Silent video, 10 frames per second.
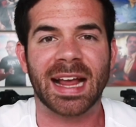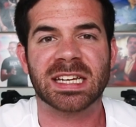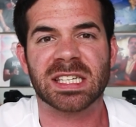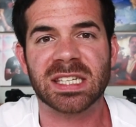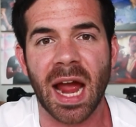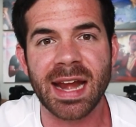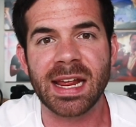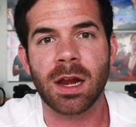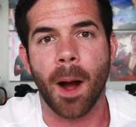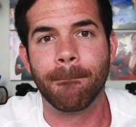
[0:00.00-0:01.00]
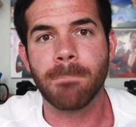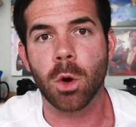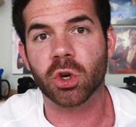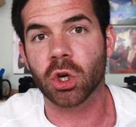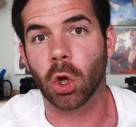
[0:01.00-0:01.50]
excited
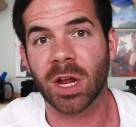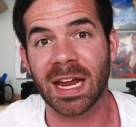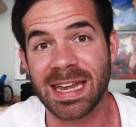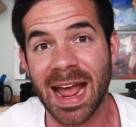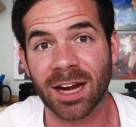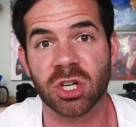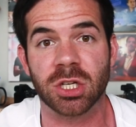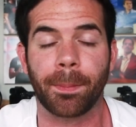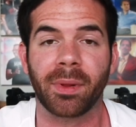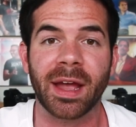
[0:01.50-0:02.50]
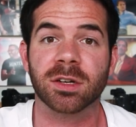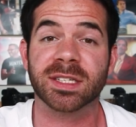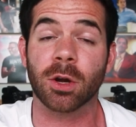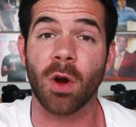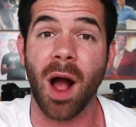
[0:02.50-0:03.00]
emotional connection to
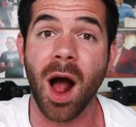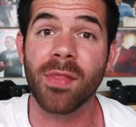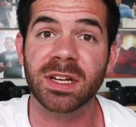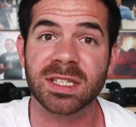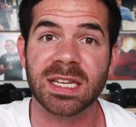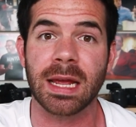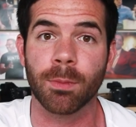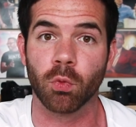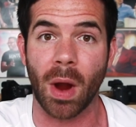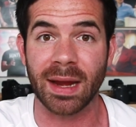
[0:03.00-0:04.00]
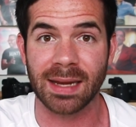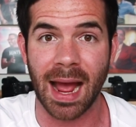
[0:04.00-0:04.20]
players that are on the team right